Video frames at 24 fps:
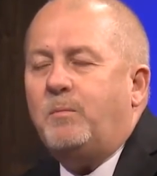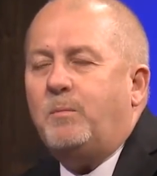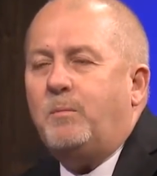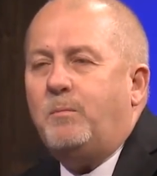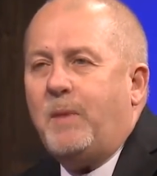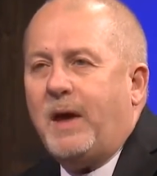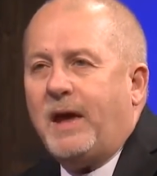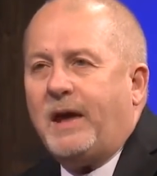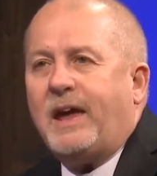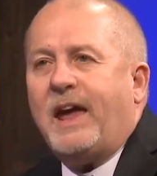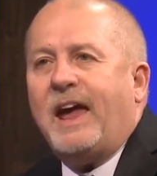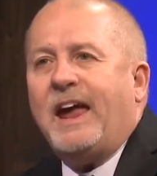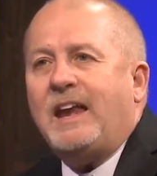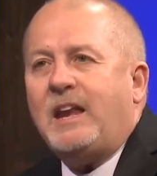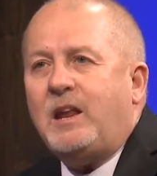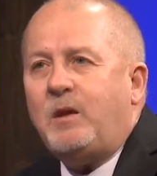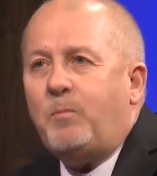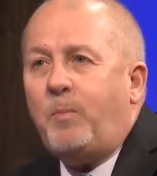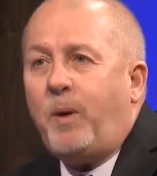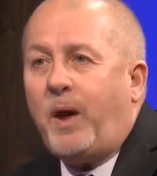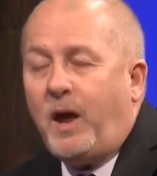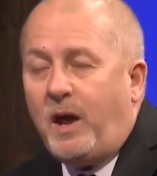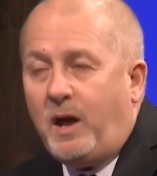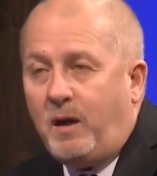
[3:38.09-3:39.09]
make any
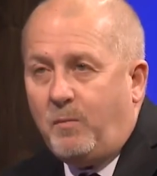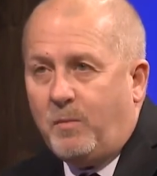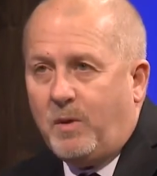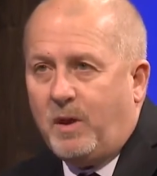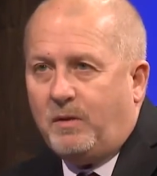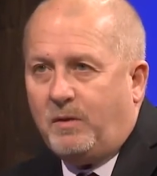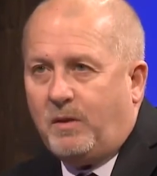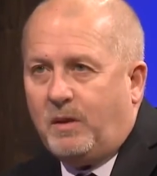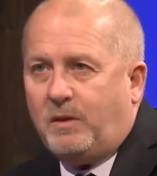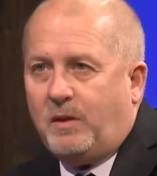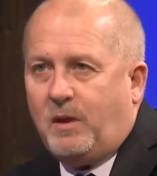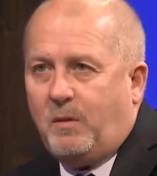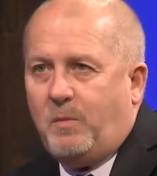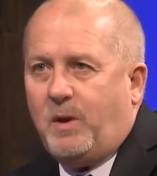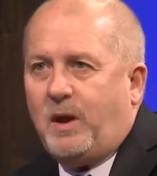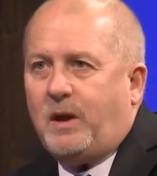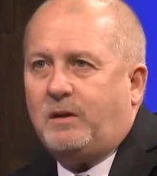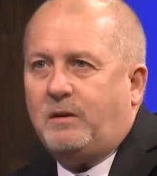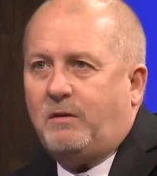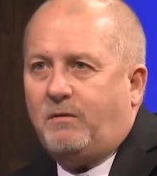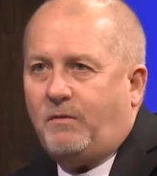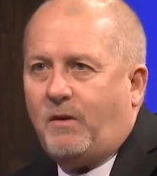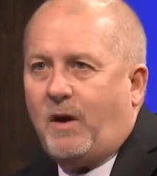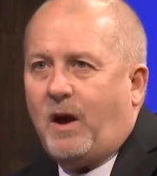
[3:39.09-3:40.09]
payment that they make
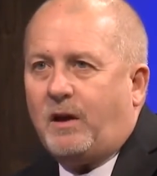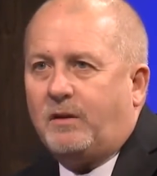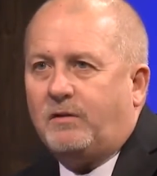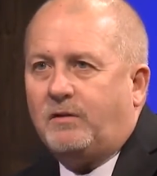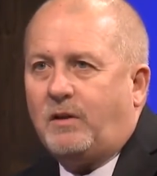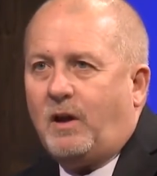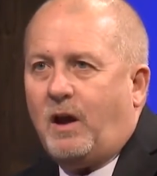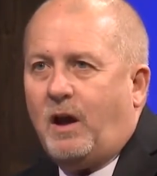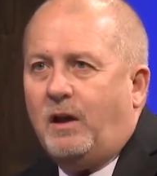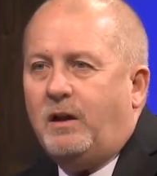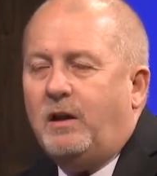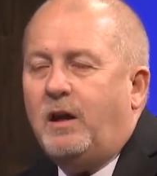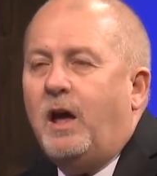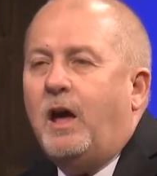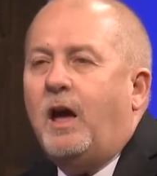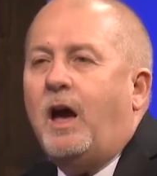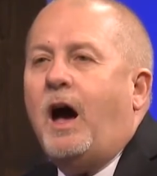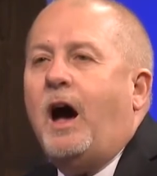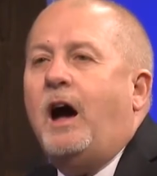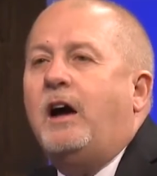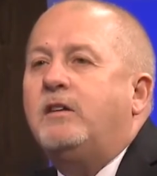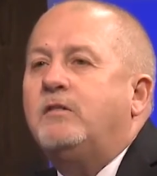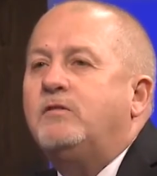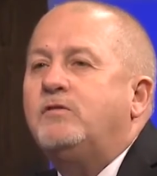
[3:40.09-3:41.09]
to Foxconn
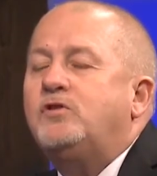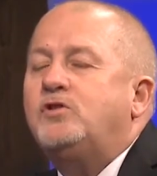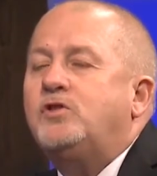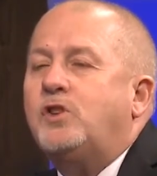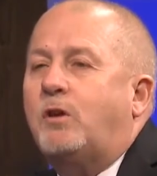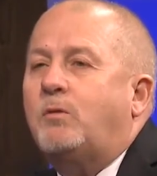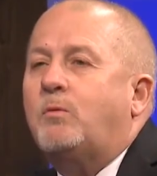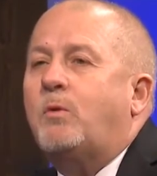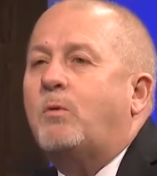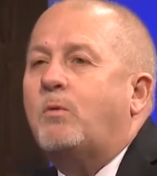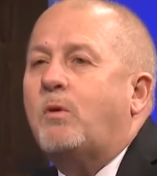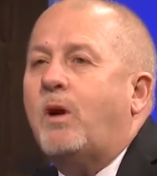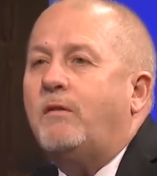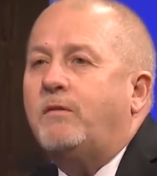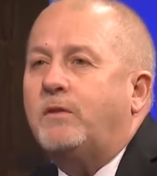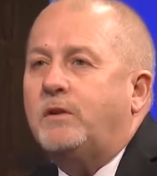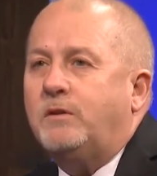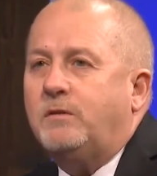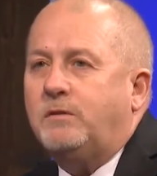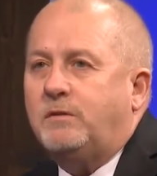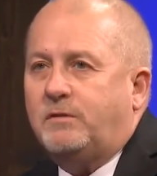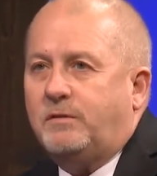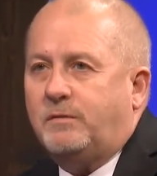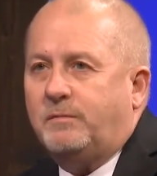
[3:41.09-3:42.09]
out of general
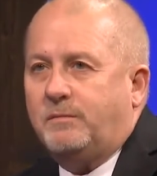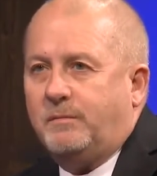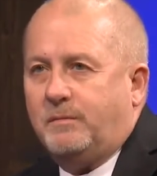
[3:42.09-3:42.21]
revenues.